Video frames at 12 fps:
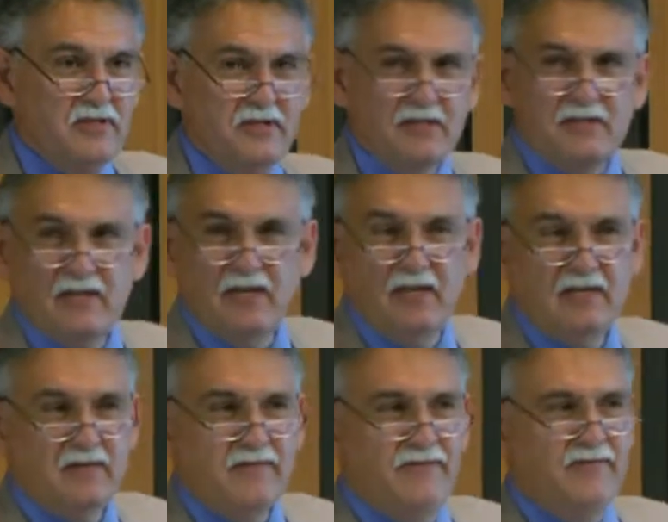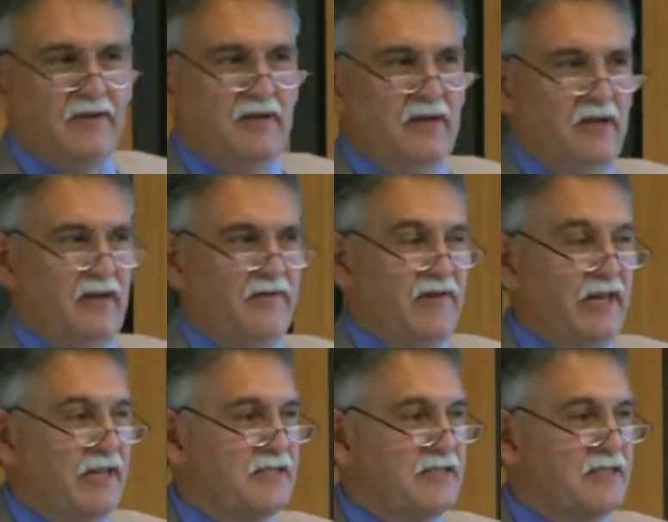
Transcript: thing to say is I feel uh, very